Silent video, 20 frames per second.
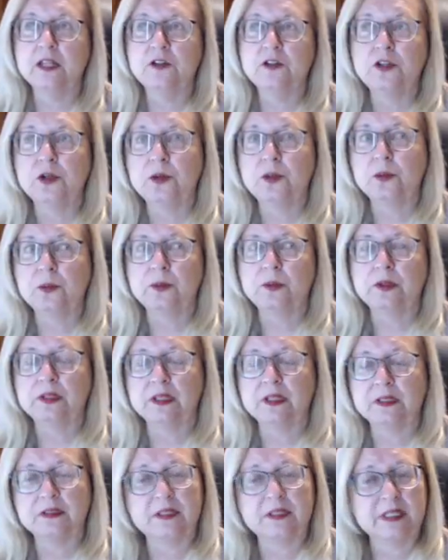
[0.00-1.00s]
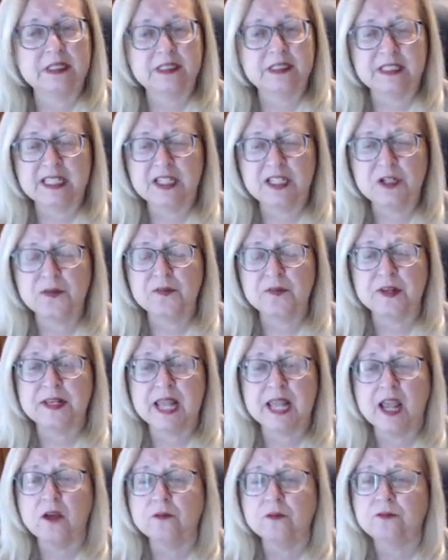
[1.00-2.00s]
to continue the
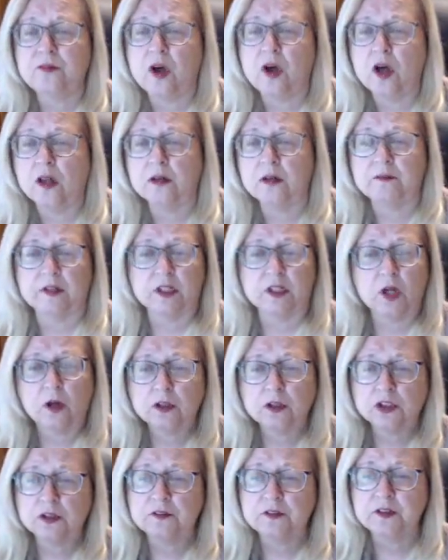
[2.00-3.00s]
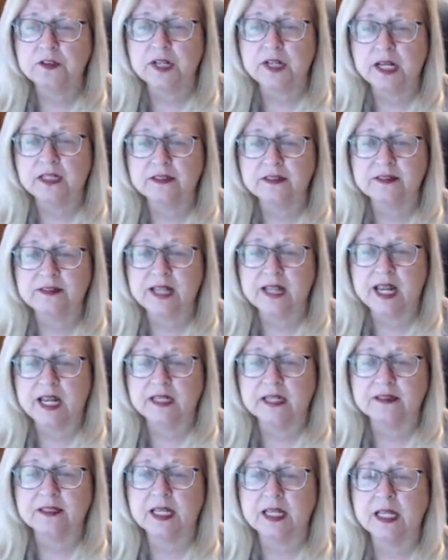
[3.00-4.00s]
downfall of the culture of the United
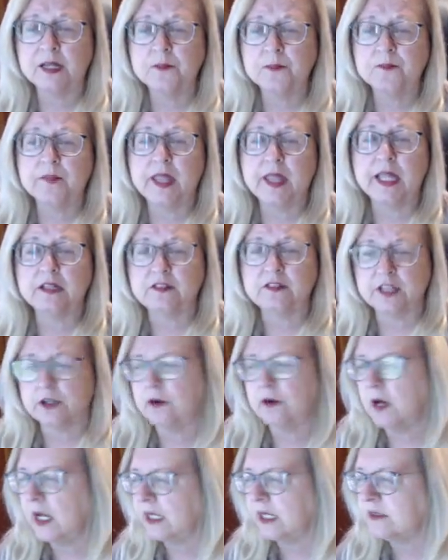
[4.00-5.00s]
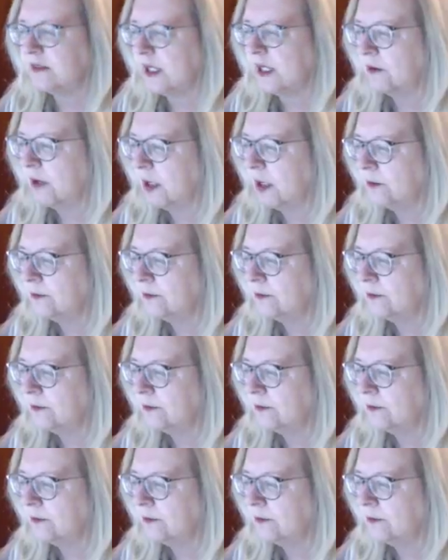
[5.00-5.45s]
States, etc., etc.